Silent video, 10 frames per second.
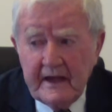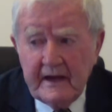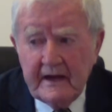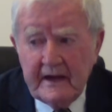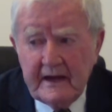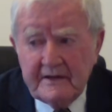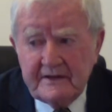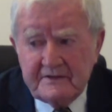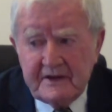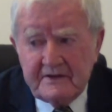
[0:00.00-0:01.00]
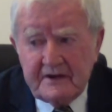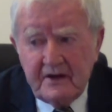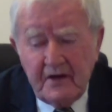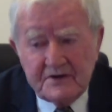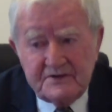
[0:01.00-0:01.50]
That the
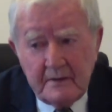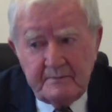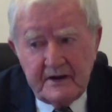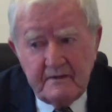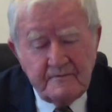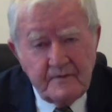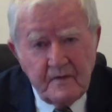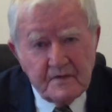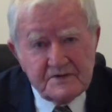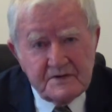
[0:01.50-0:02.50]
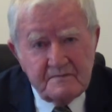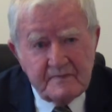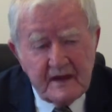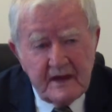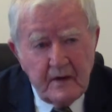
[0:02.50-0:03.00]
law is not being enforced.
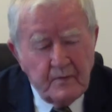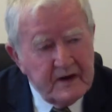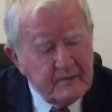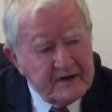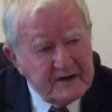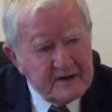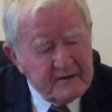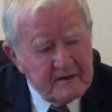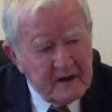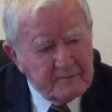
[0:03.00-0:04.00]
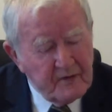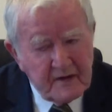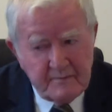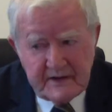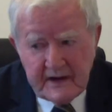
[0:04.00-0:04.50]
We did a
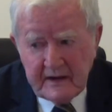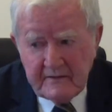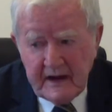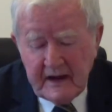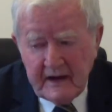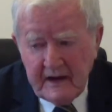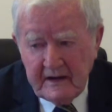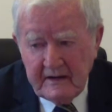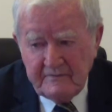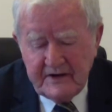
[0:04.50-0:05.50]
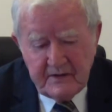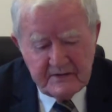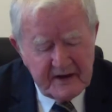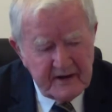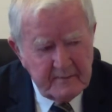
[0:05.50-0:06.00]
program there, a video
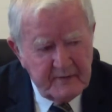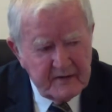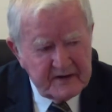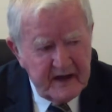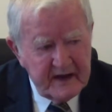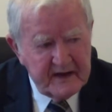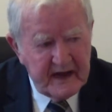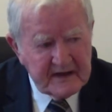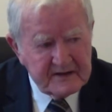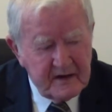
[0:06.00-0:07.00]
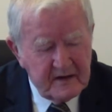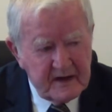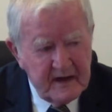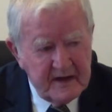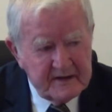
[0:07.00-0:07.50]
there about Katie Ascock,
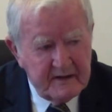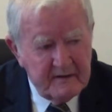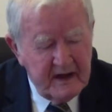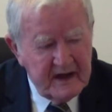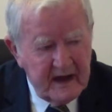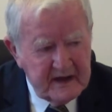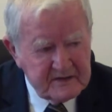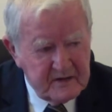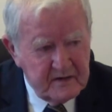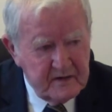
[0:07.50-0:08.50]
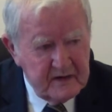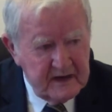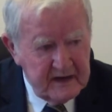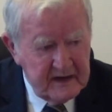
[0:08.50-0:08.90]
Ascoff,